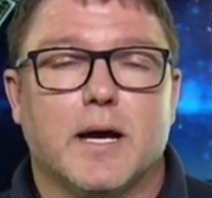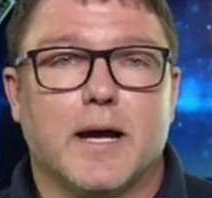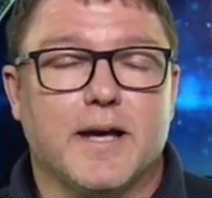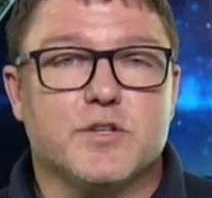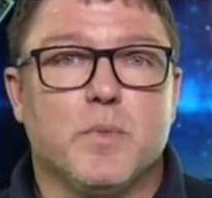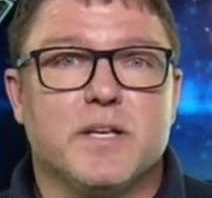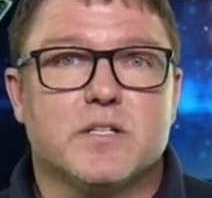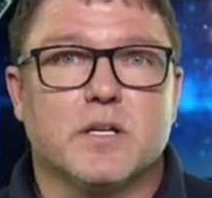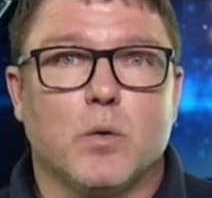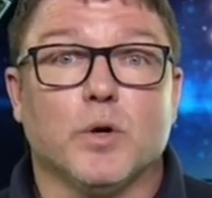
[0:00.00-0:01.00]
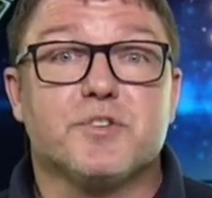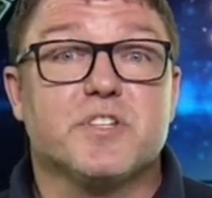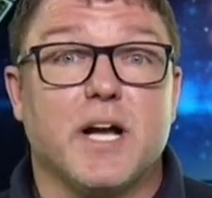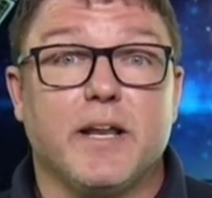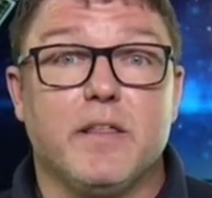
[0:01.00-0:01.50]
Uh, as you mentioned, it will
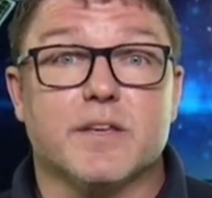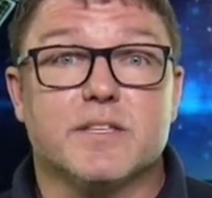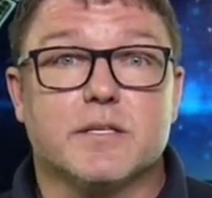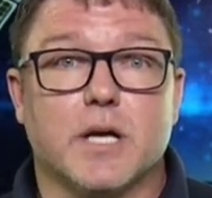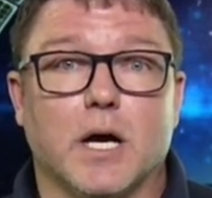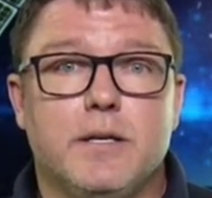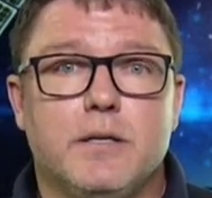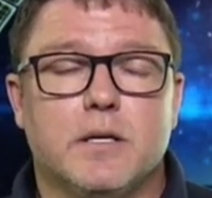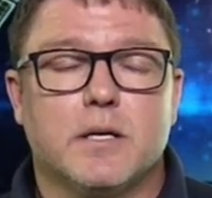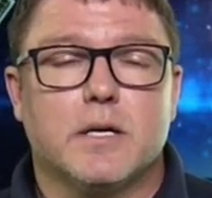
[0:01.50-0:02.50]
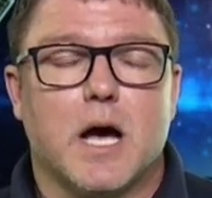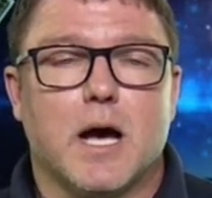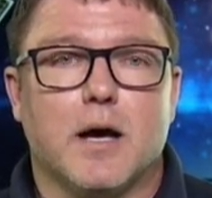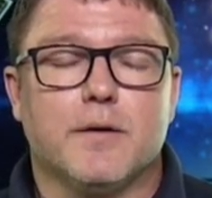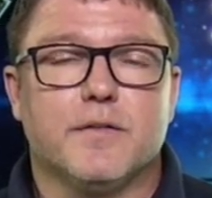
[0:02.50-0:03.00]
study the sun.
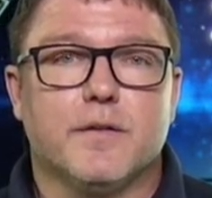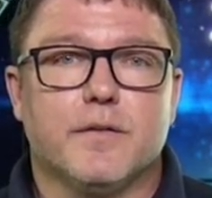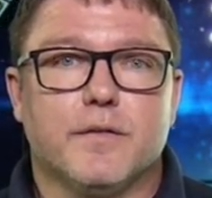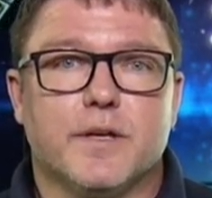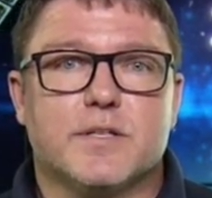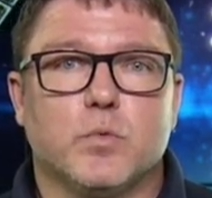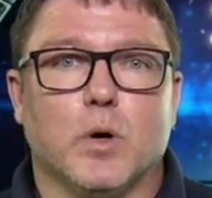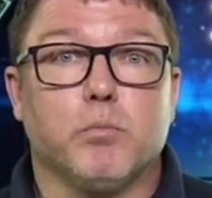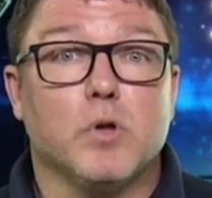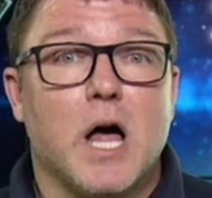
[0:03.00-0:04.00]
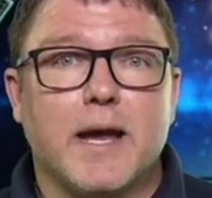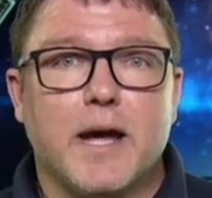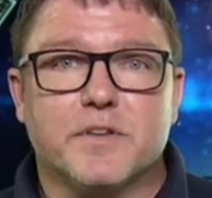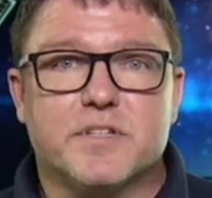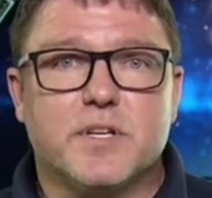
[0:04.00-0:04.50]
Uh, this will block
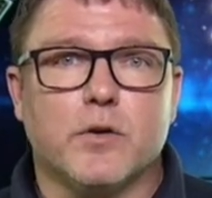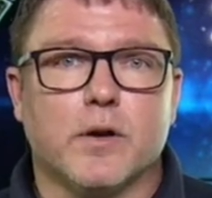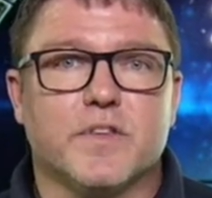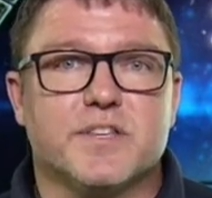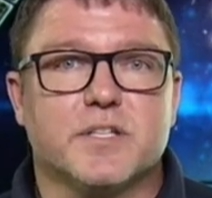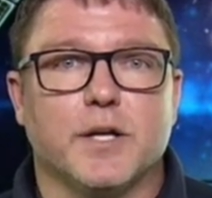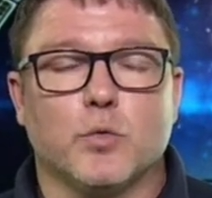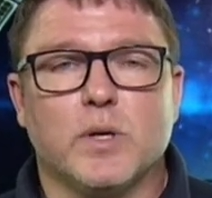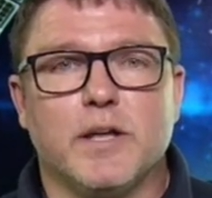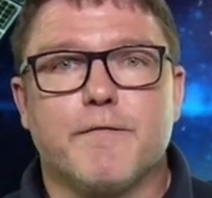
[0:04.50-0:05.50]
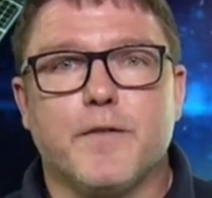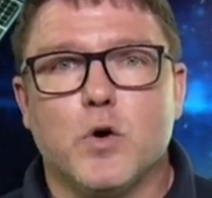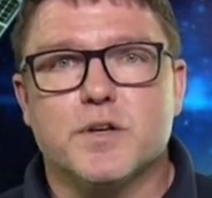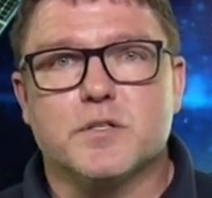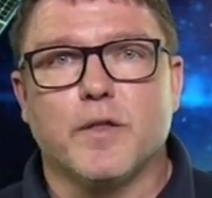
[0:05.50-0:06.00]
out the center of the sun to really
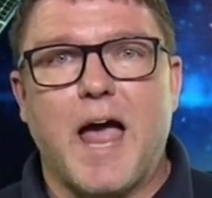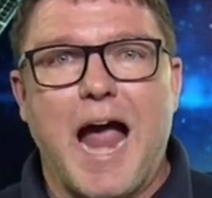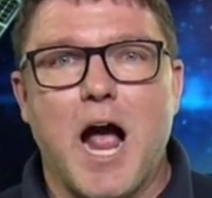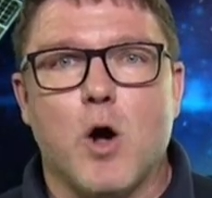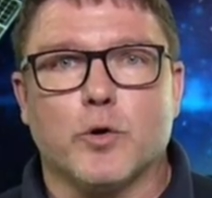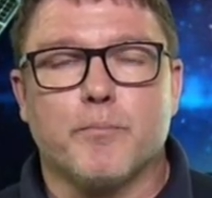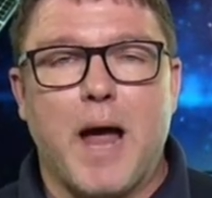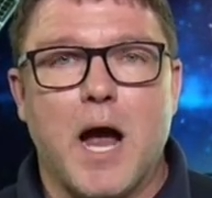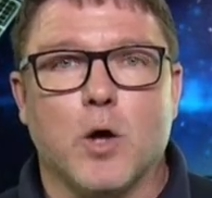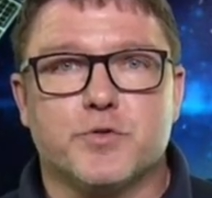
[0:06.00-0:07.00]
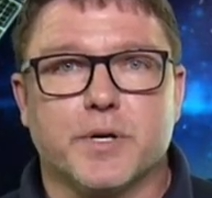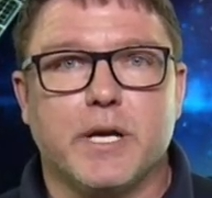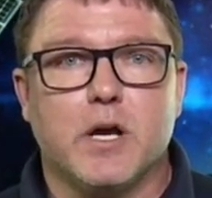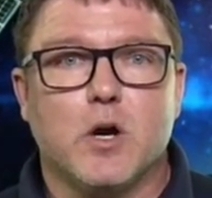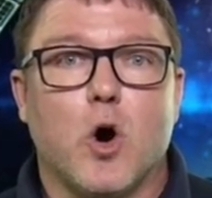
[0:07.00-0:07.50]
focus on the outer
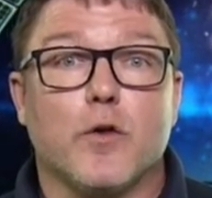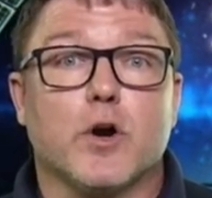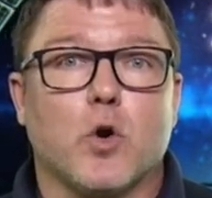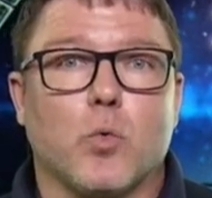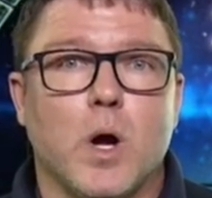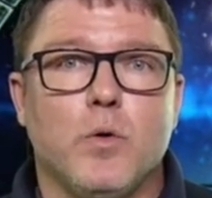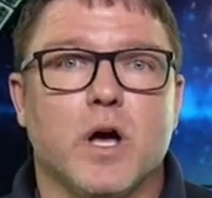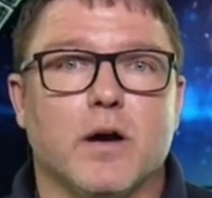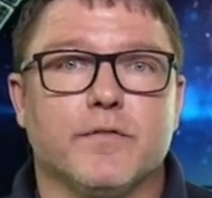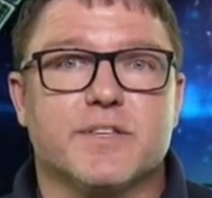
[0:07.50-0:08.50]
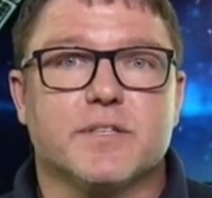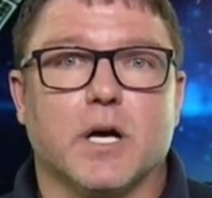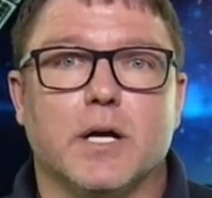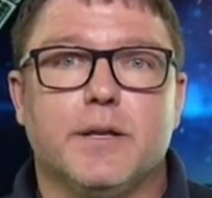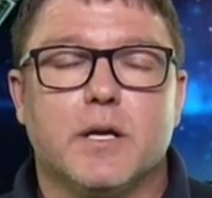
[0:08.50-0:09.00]
boundary or the corona of the
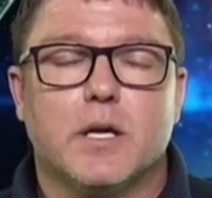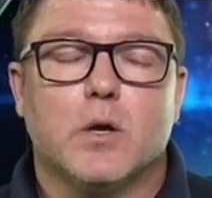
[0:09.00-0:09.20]
sun.